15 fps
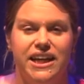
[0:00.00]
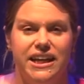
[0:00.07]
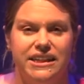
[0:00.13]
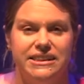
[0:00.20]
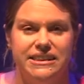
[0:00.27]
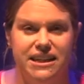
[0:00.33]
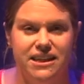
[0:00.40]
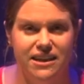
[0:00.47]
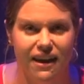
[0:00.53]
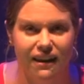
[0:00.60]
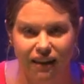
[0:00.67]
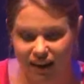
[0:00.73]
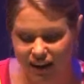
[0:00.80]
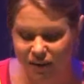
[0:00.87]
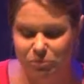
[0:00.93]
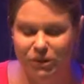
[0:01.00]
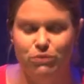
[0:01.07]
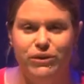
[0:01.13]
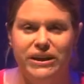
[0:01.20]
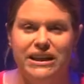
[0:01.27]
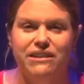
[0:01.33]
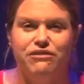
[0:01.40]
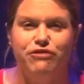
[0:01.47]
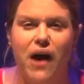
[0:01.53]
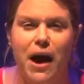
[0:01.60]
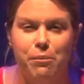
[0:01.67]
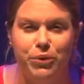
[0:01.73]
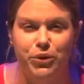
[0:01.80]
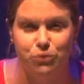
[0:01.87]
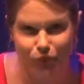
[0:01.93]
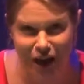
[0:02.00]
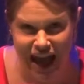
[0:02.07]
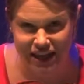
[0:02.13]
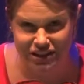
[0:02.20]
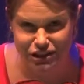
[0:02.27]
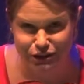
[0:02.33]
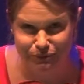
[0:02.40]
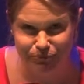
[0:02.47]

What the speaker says: it's going to be really vibrant red